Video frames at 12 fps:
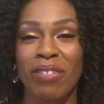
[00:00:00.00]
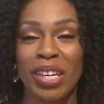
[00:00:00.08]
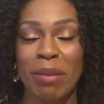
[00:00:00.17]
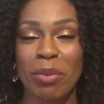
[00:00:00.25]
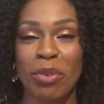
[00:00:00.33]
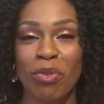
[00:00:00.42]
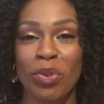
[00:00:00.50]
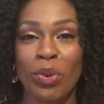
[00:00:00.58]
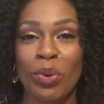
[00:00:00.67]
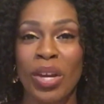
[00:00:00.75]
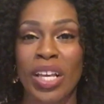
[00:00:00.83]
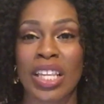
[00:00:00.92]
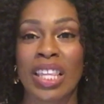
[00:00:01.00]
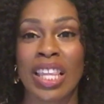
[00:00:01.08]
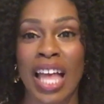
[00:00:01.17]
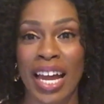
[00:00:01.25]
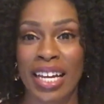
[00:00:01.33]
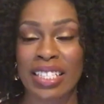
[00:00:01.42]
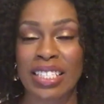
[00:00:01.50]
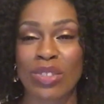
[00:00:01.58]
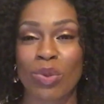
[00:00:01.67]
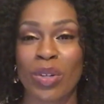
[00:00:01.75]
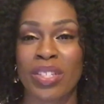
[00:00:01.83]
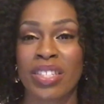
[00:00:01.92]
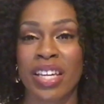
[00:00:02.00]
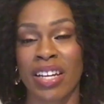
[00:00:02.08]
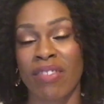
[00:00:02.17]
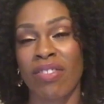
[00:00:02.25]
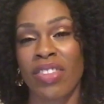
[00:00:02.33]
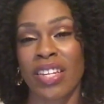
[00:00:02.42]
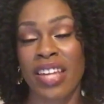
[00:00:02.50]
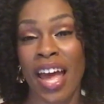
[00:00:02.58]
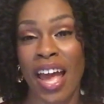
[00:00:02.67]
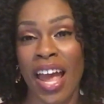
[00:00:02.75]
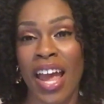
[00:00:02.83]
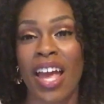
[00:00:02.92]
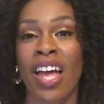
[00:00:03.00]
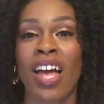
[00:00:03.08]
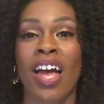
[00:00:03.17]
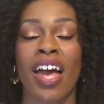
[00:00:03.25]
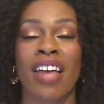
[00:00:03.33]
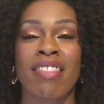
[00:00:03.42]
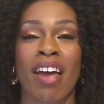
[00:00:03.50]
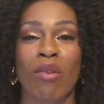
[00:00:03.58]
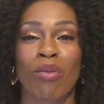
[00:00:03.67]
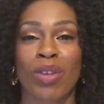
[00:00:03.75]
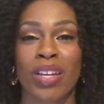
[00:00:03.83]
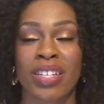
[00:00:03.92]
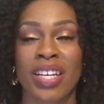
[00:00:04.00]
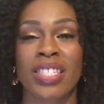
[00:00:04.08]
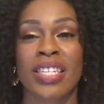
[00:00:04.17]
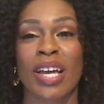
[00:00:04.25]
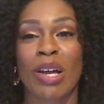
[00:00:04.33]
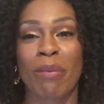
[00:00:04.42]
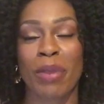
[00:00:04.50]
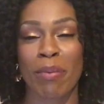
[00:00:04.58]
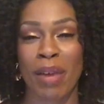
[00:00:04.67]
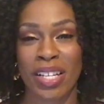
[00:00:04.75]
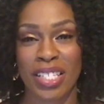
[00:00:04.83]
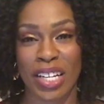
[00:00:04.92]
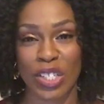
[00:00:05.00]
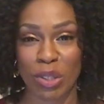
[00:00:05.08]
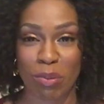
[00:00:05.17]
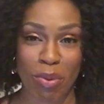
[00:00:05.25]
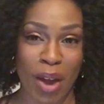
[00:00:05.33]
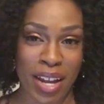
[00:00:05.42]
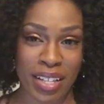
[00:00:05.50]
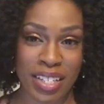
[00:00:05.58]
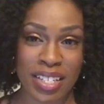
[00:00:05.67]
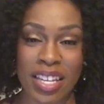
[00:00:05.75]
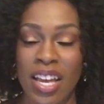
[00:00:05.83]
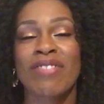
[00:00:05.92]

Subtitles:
of keep the food light towards the end of the day, and that really does help the meditation practice.